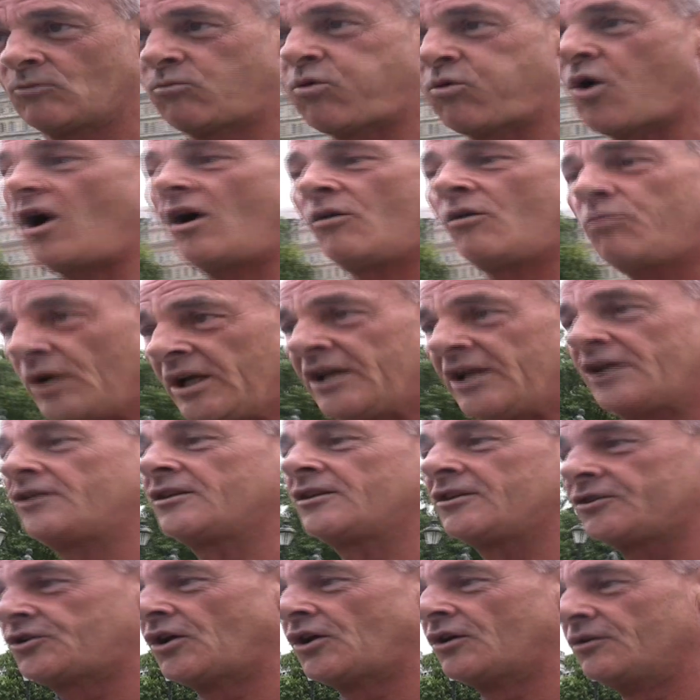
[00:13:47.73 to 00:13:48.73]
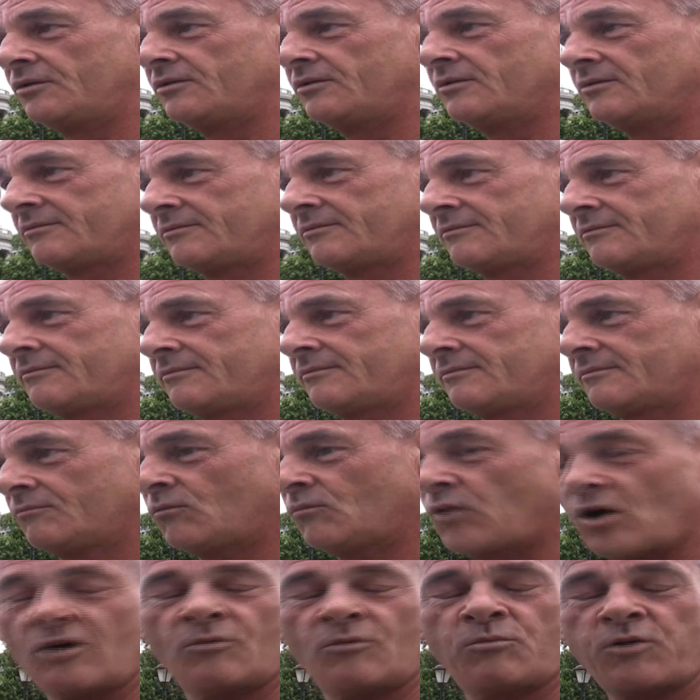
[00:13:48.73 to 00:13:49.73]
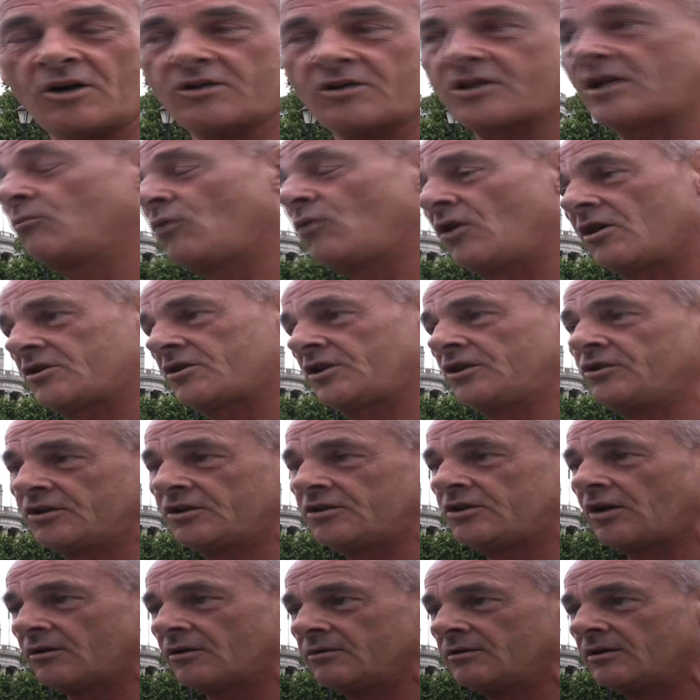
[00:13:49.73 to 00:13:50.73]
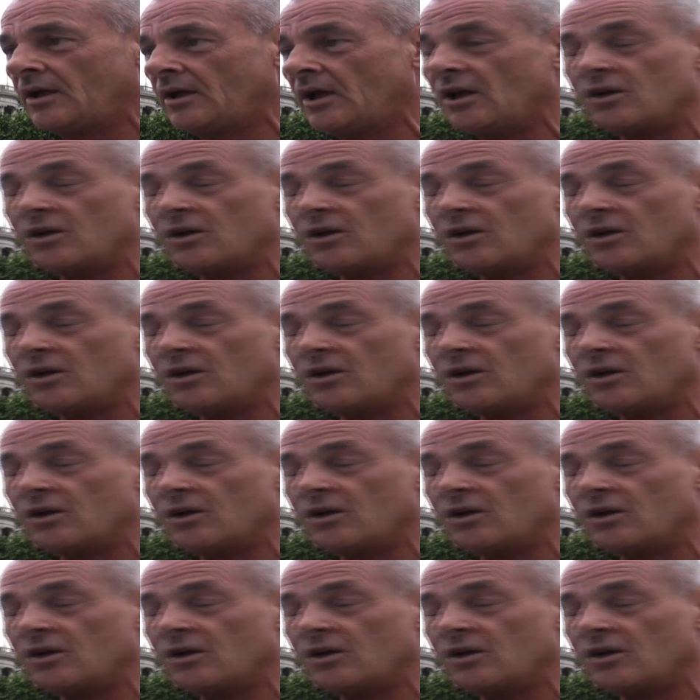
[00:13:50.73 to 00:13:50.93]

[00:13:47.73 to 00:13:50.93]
What are we going to do? What, what, can, what can you do?